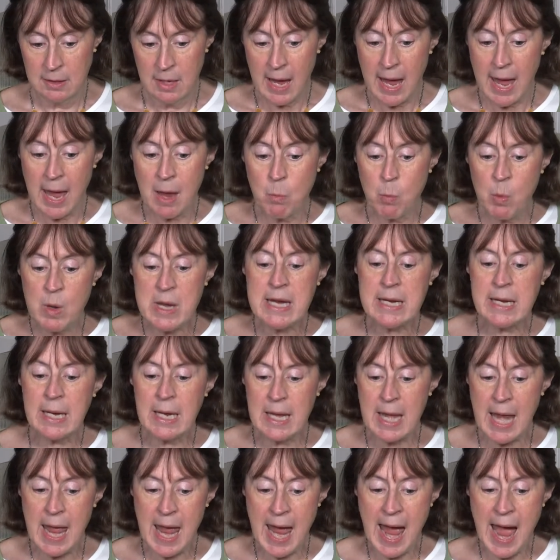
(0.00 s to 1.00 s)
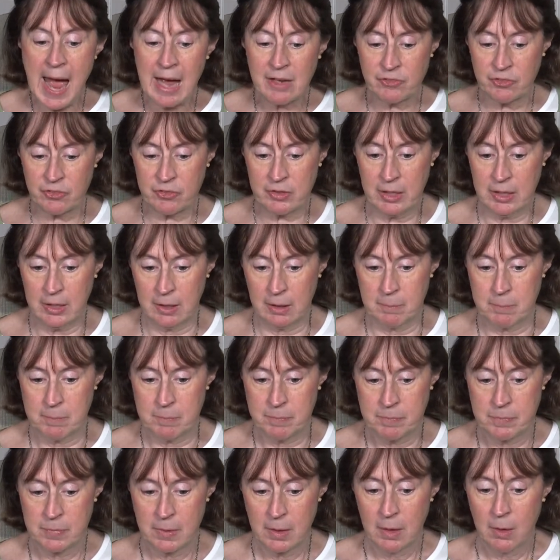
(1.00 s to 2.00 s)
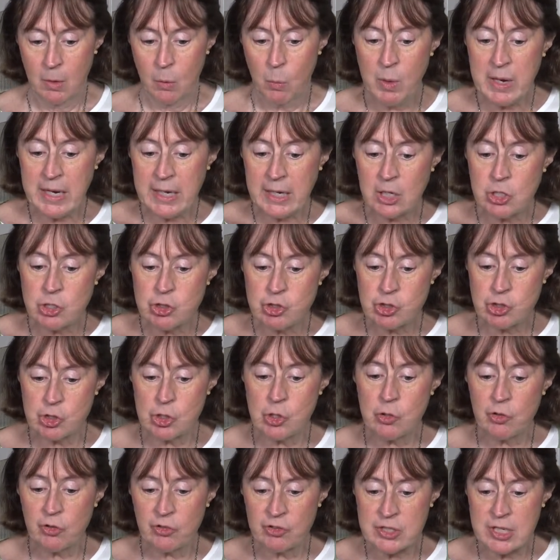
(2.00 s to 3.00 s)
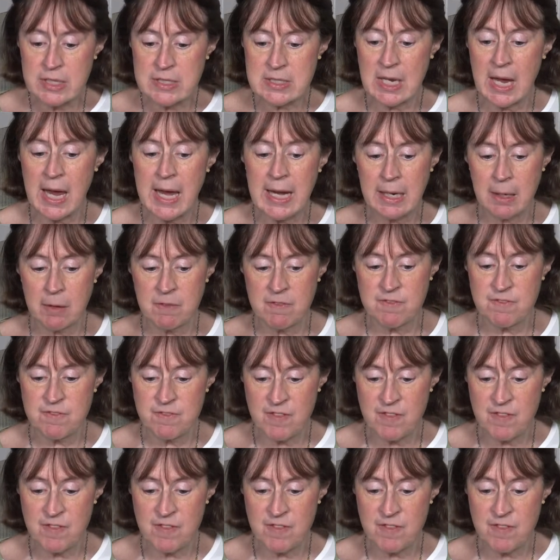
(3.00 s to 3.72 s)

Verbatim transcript: And we can ask Him. We can choose to take a,